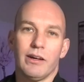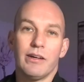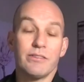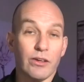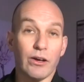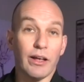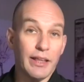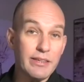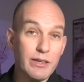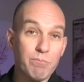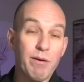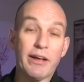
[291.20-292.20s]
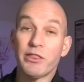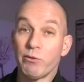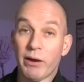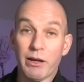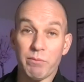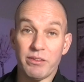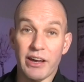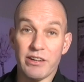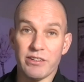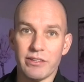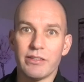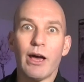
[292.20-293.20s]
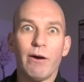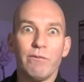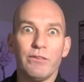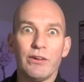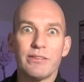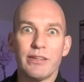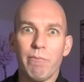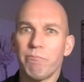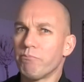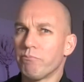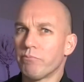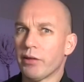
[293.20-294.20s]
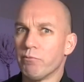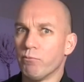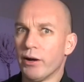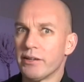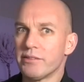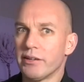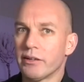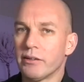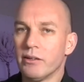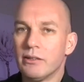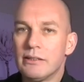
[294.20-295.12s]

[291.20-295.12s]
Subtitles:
So let's unpack the recommendations. First up, And wait a second.